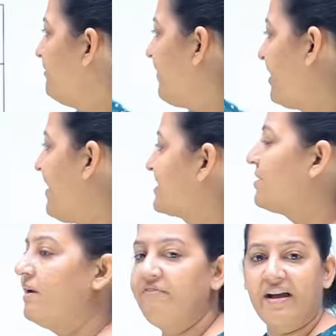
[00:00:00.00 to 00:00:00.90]
5
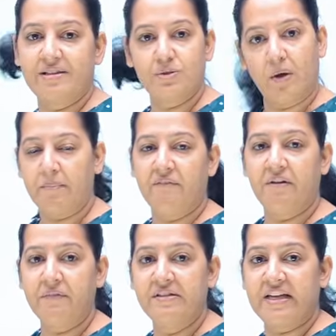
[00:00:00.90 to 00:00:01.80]
external factors? One by one
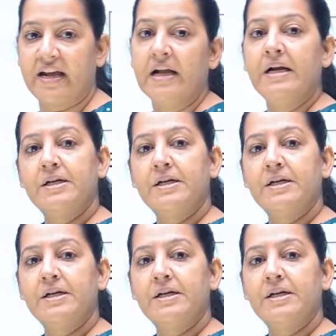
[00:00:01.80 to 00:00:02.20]
we will take.